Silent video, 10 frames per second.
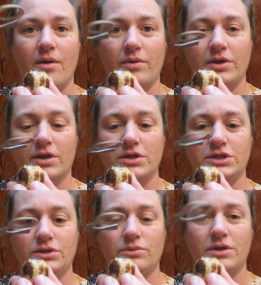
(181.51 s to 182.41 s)
And what you're going to
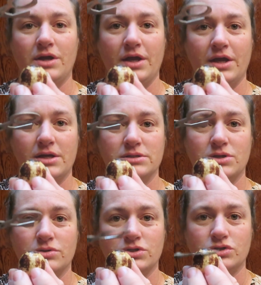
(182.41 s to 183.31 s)
do is
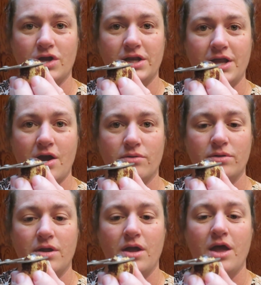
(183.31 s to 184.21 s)
go straight
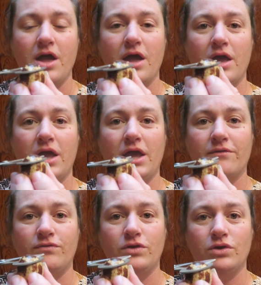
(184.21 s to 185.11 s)
down.
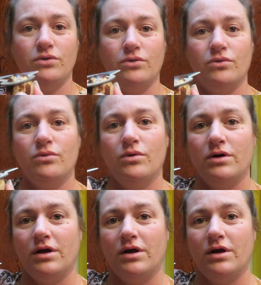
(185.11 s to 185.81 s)
If you